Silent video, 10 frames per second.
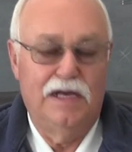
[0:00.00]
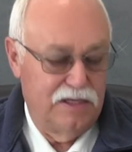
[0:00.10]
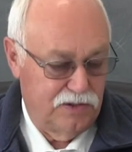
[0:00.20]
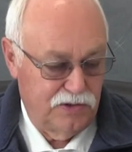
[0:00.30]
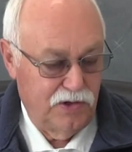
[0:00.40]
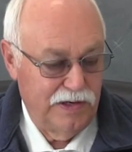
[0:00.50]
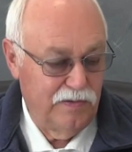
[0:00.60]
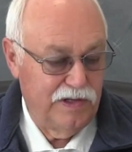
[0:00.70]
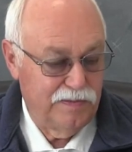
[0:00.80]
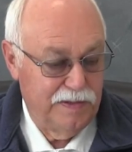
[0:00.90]
So join
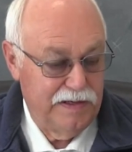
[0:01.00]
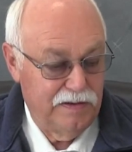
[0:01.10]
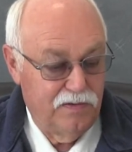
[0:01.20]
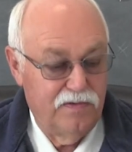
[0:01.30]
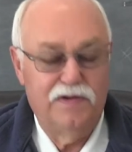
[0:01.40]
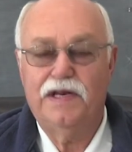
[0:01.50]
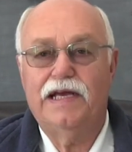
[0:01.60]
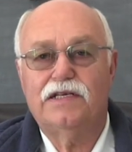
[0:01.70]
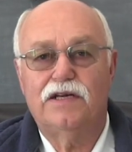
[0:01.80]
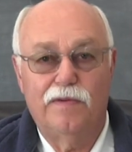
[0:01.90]
with me over the
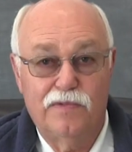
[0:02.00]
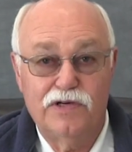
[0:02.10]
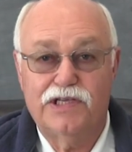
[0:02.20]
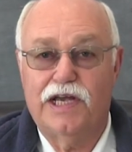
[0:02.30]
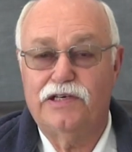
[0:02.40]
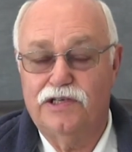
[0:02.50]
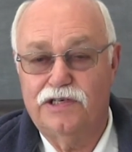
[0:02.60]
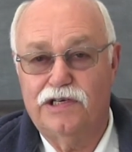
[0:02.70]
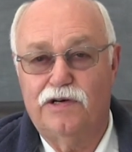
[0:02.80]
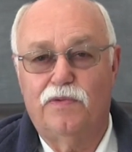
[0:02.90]
next number of sessions here.